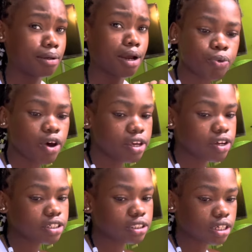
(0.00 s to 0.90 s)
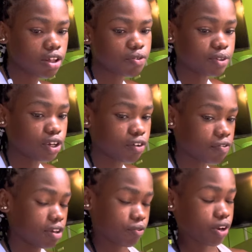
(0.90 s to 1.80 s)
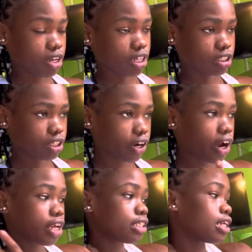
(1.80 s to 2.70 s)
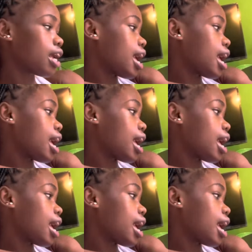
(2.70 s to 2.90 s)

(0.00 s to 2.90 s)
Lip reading: Or pour yourself with your favorite dessert.